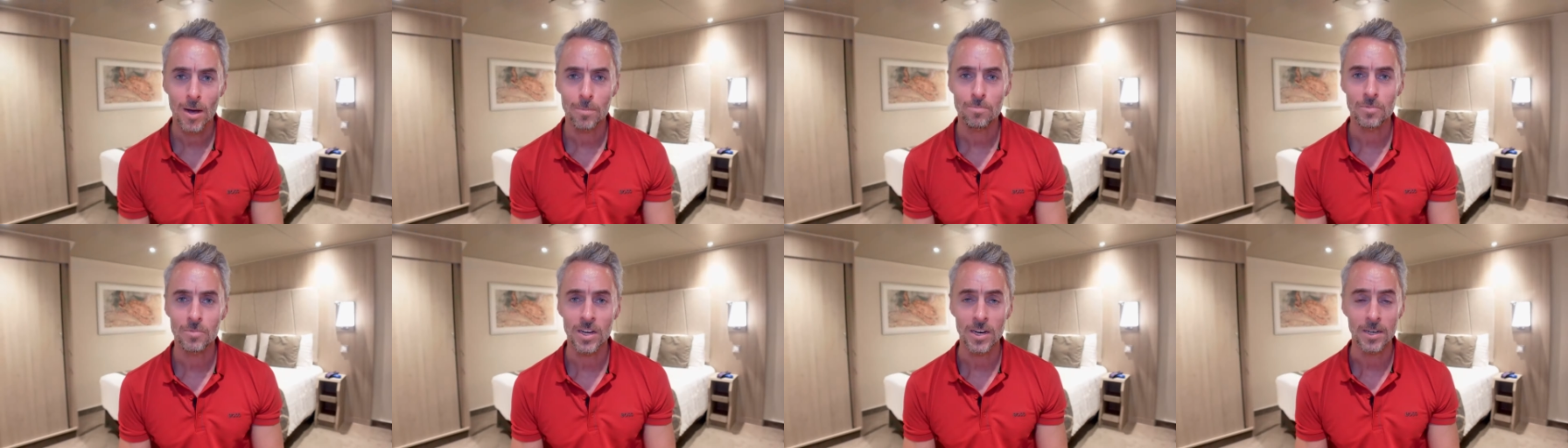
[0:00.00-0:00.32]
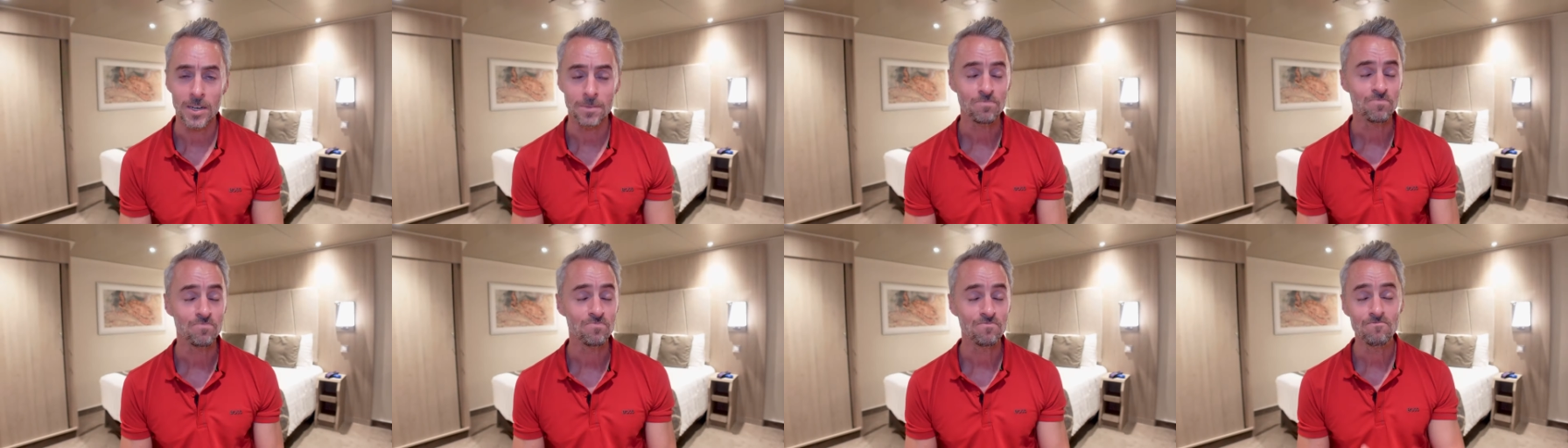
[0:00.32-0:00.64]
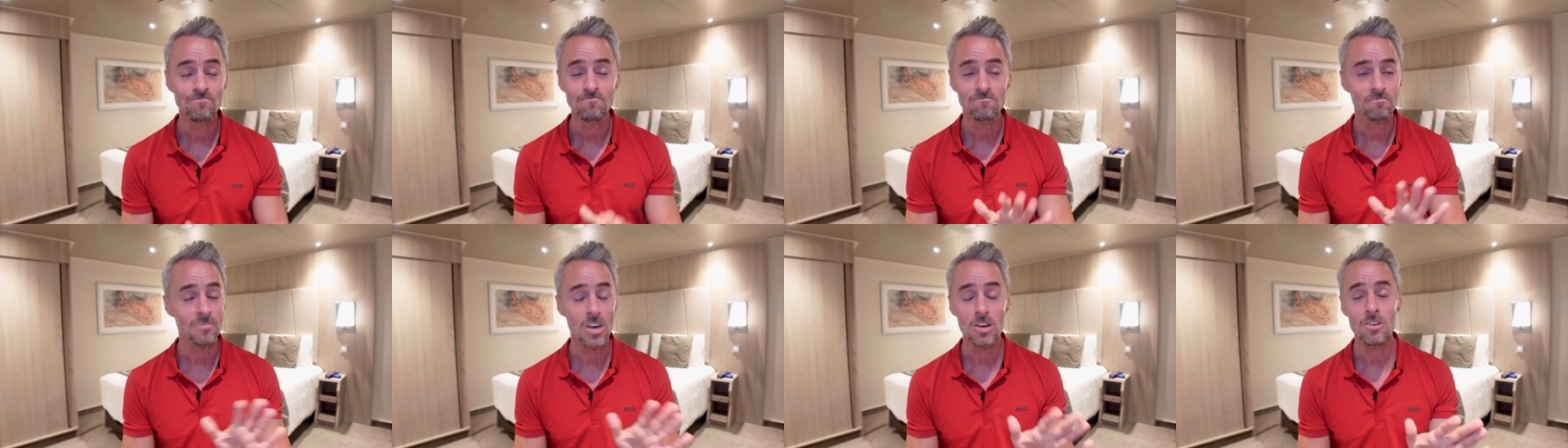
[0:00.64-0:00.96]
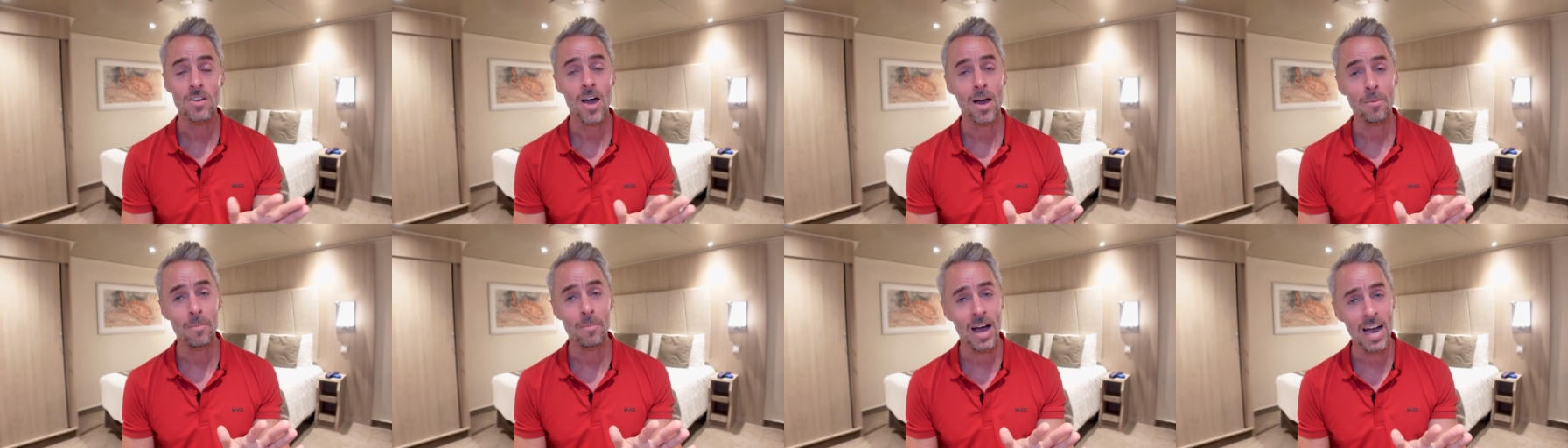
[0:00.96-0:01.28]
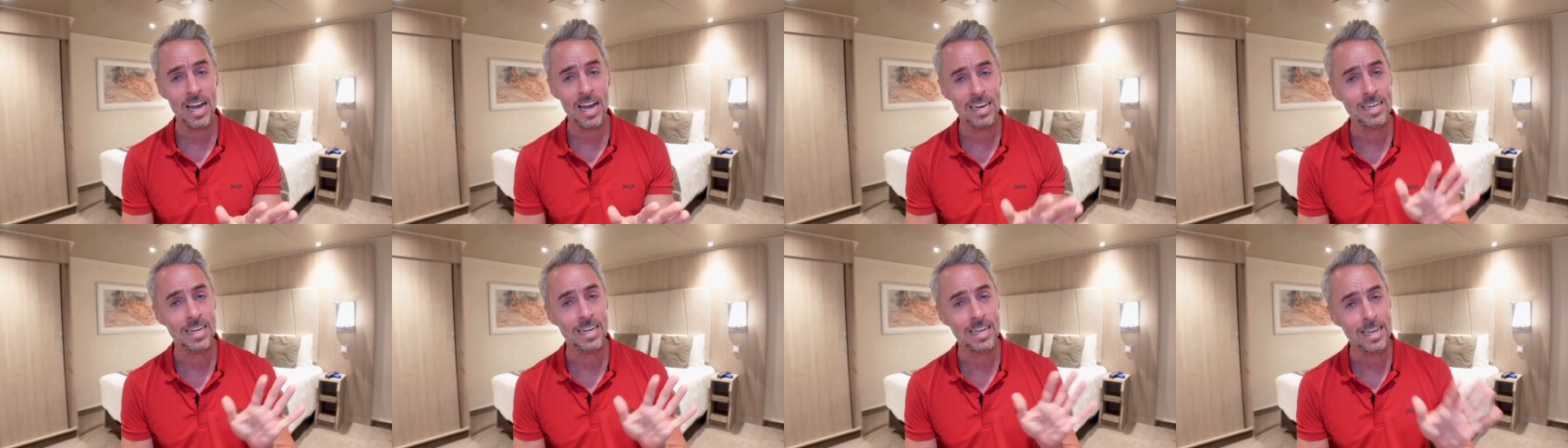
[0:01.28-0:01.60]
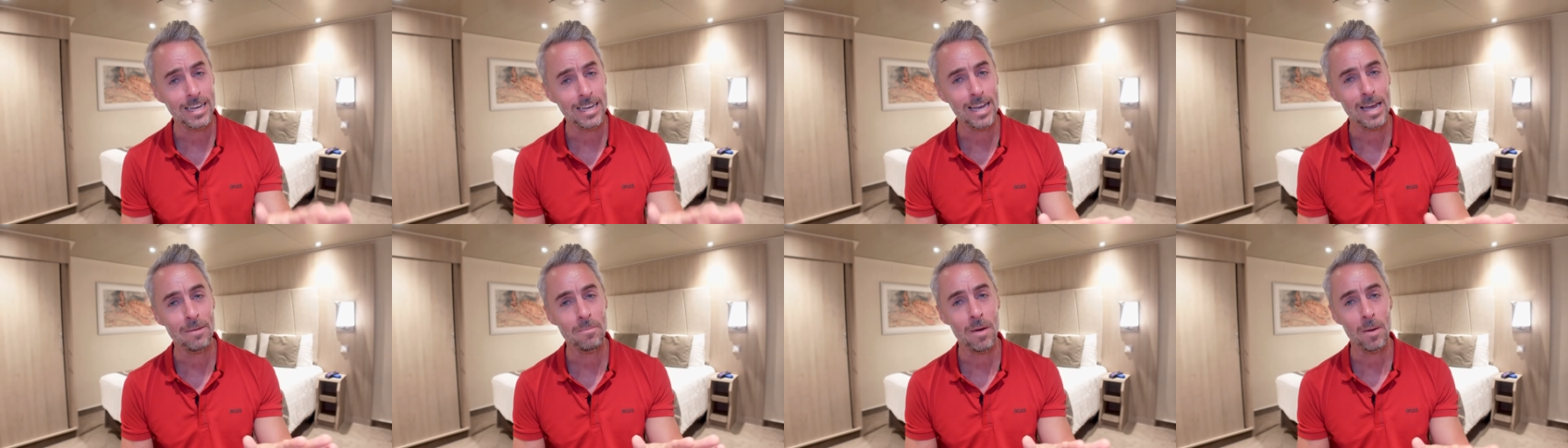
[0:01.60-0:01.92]
up there. Not my idea,
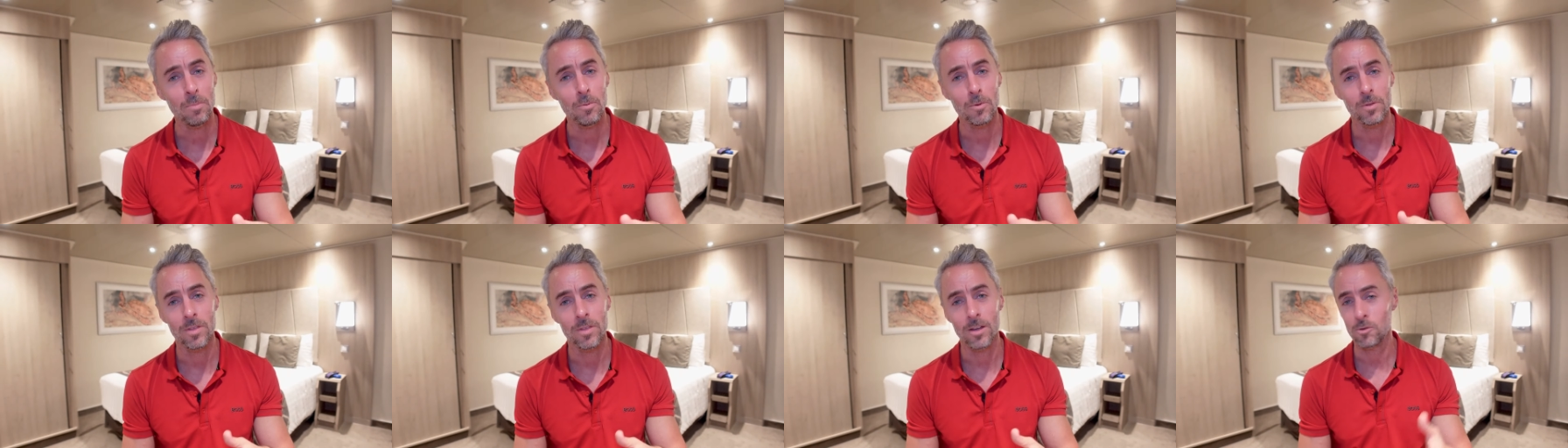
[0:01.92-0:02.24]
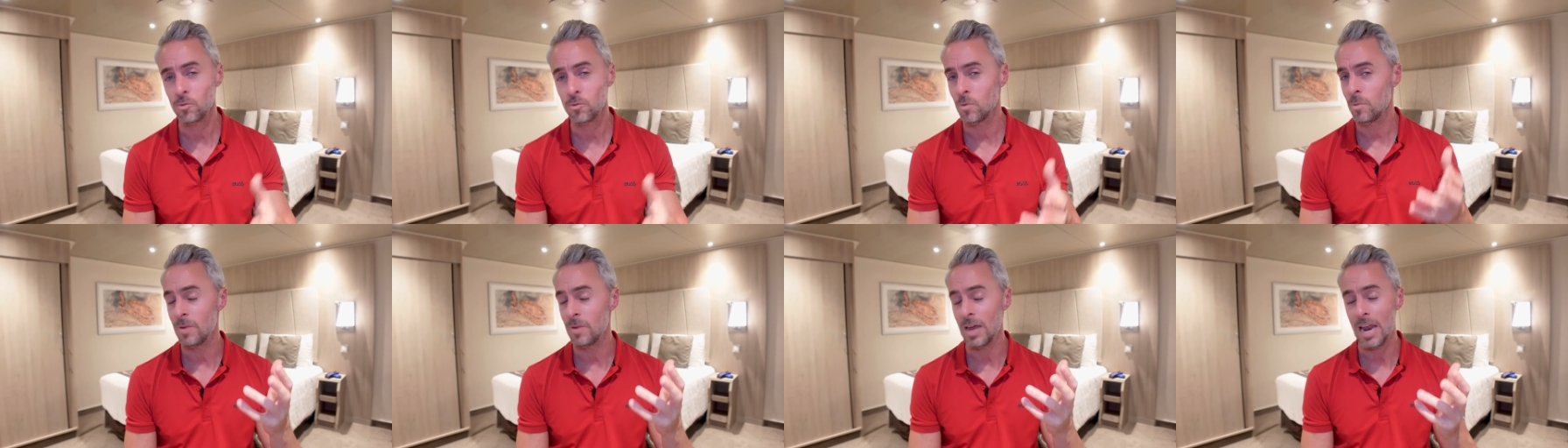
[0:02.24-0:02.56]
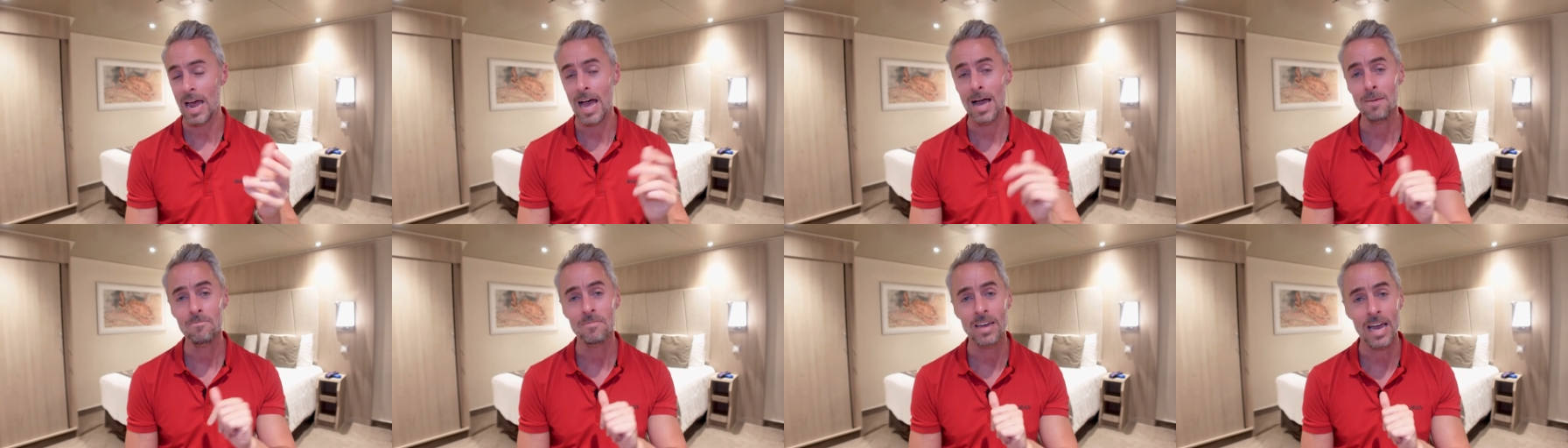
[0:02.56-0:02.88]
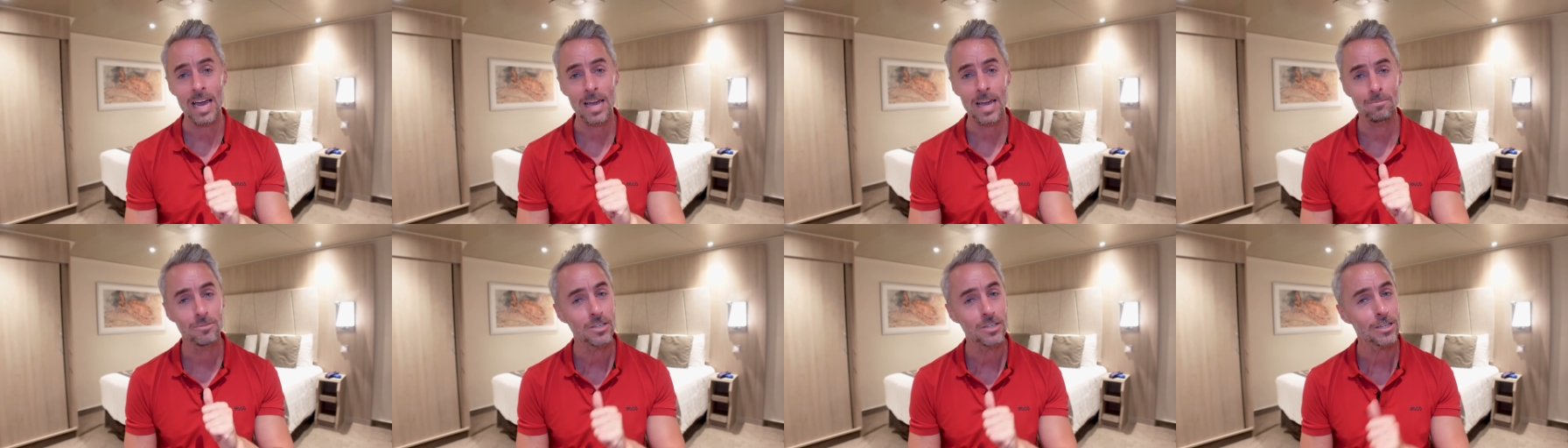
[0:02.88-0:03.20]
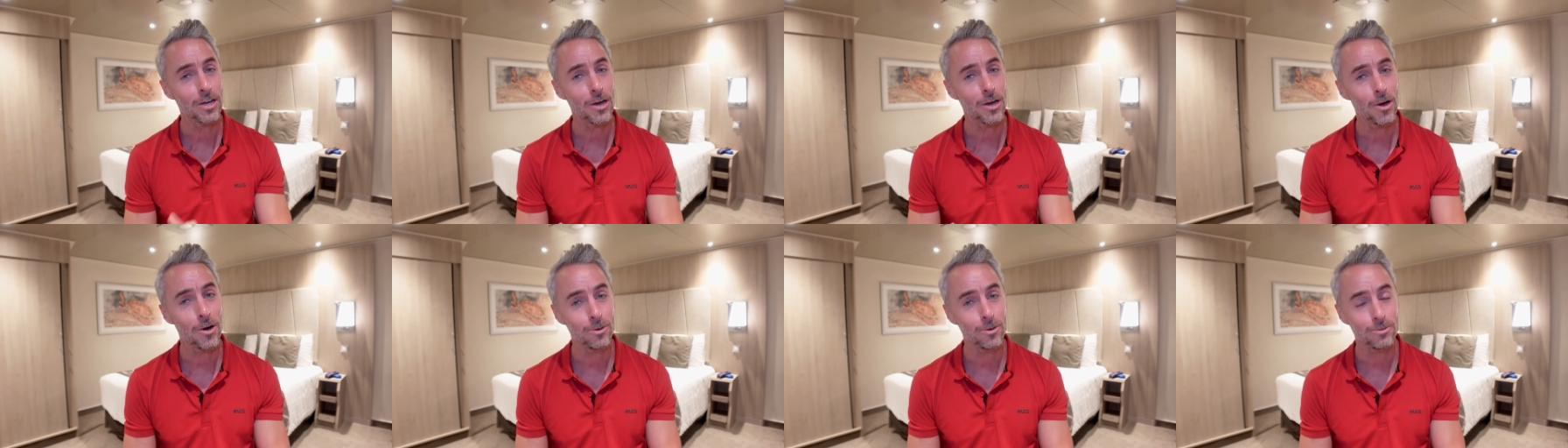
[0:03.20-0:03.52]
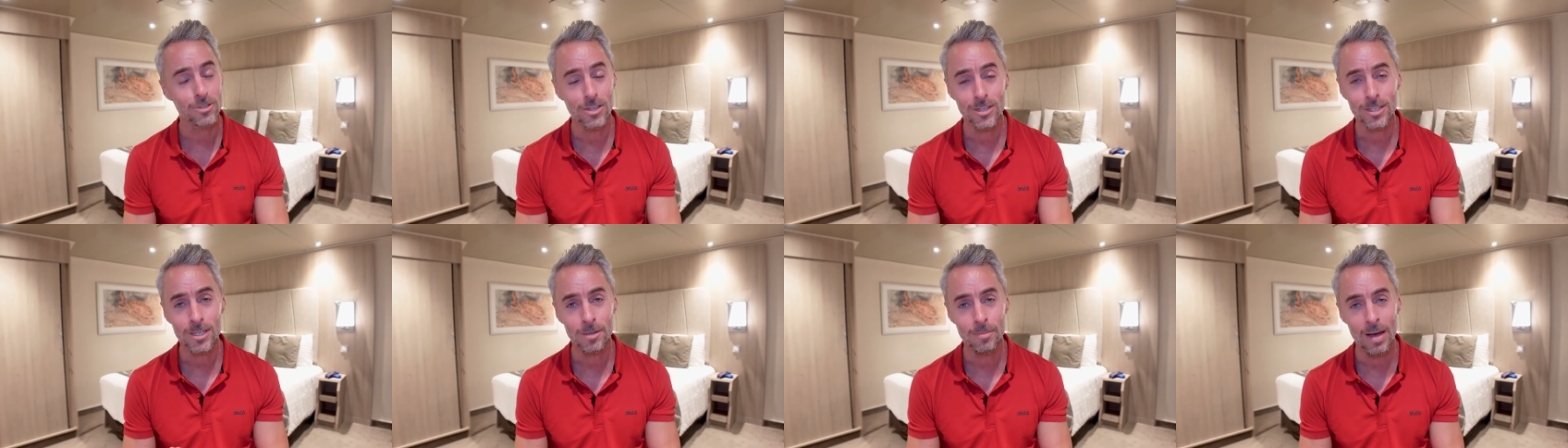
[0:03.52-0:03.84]
he came up with this one, but I'm game to go
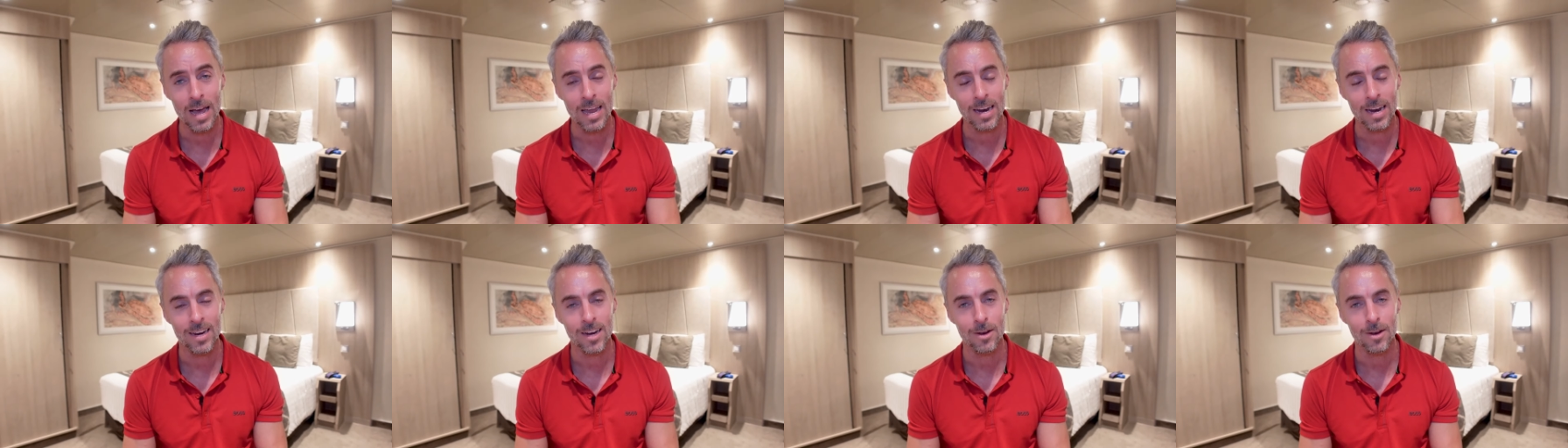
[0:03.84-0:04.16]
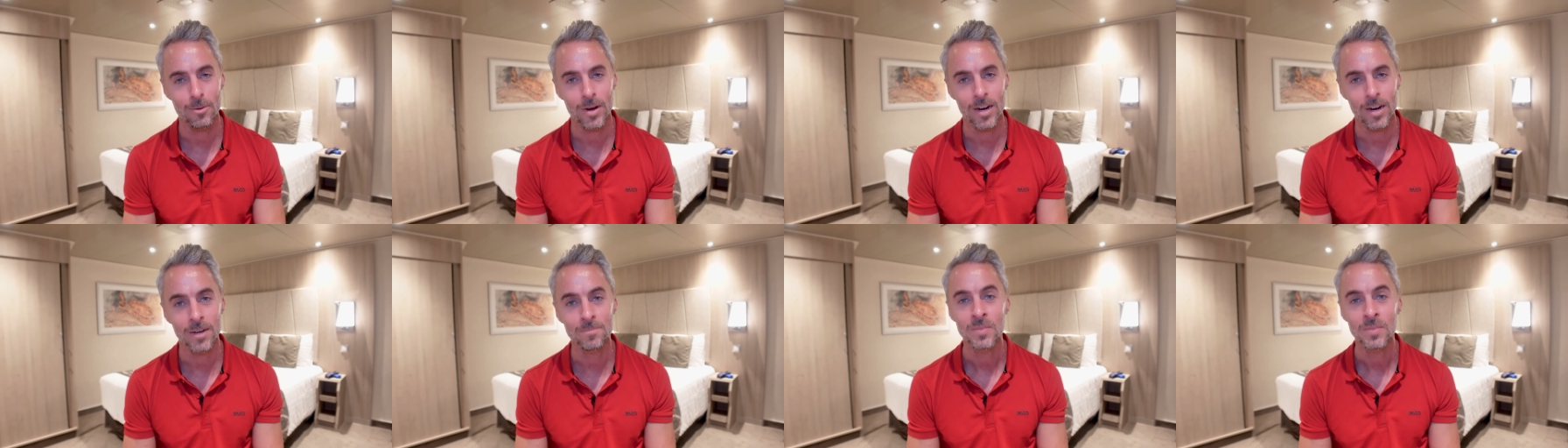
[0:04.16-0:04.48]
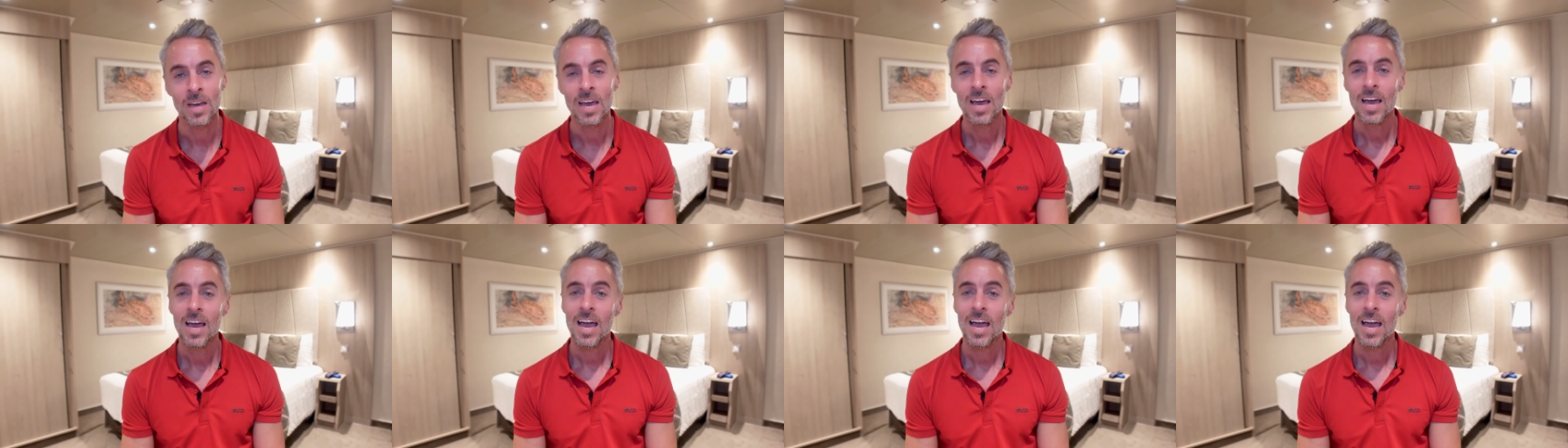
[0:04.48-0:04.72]
just about anywhere.